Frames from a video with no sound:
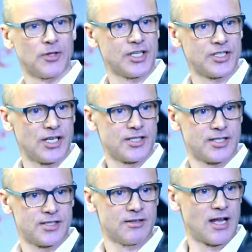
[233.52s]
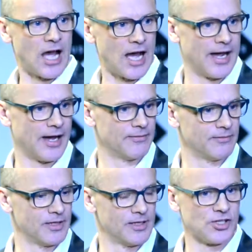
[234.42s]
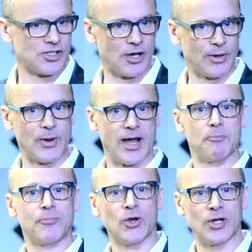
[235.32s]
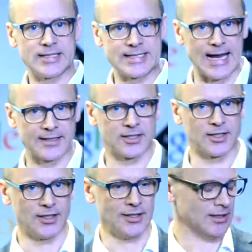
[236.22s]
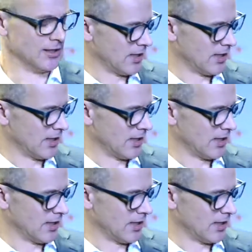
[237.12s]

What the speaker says: digits higher. So anyway, purely tactical.